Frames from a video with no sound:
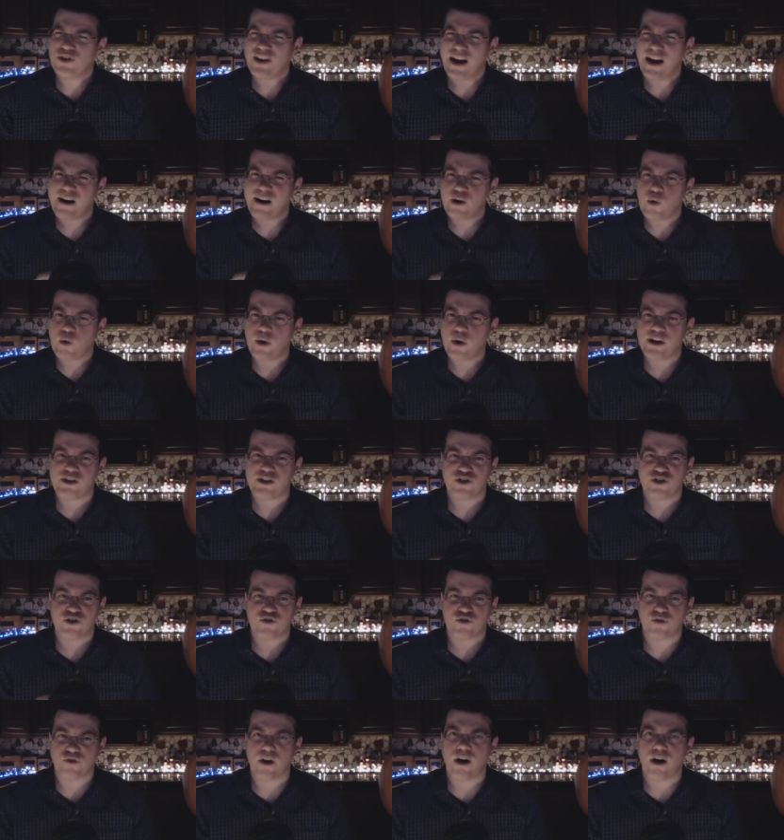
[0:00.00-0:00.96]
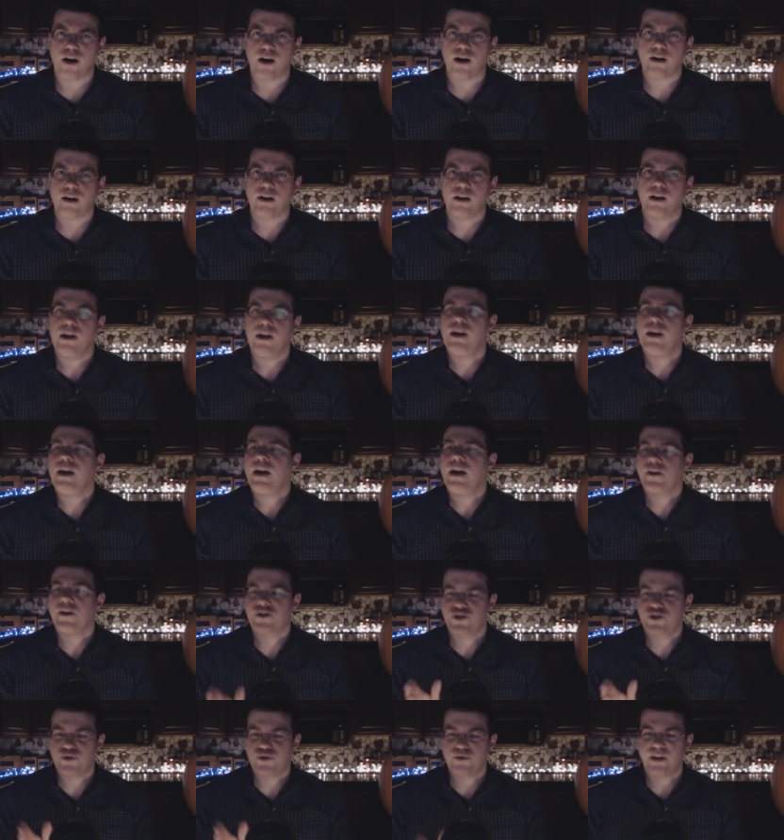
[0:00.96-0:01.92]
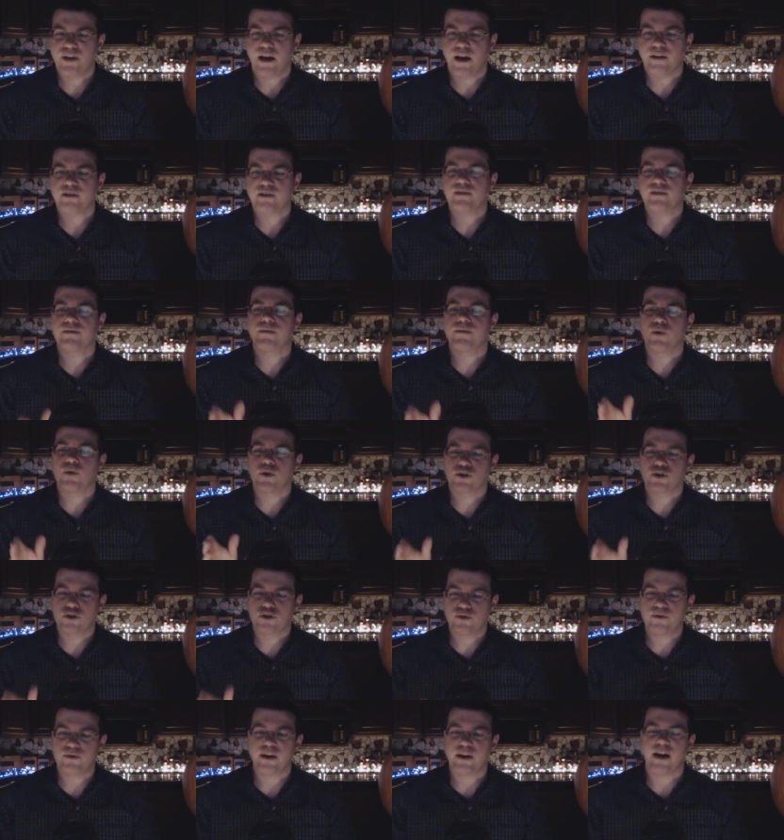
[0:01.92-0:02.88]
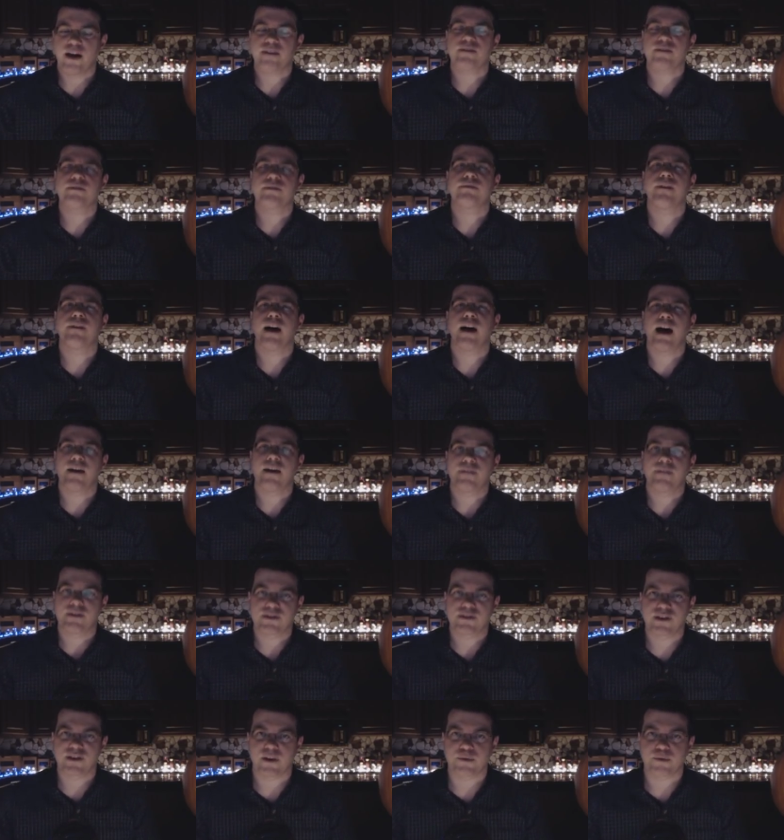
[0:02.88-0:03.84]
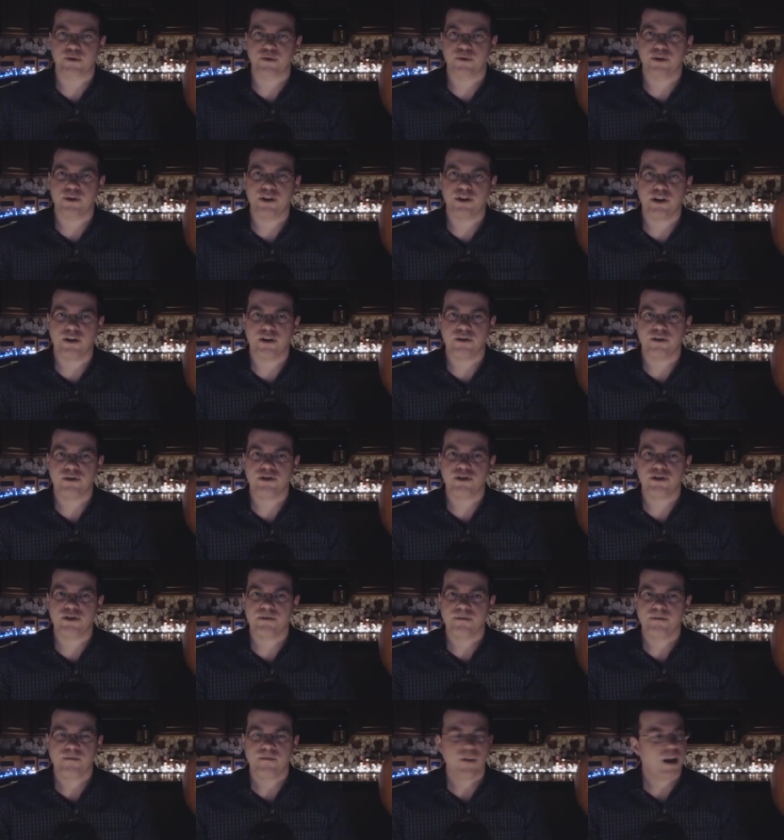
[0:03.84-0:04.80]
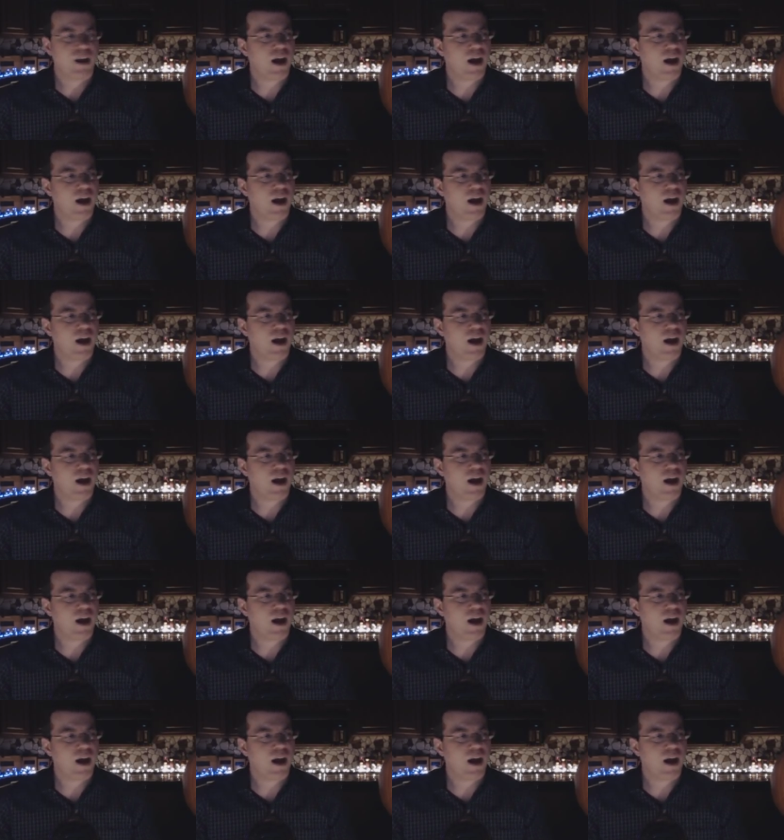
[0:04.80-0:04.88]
was not quite as strong as two thousand four, two thousand five, and subsequent years.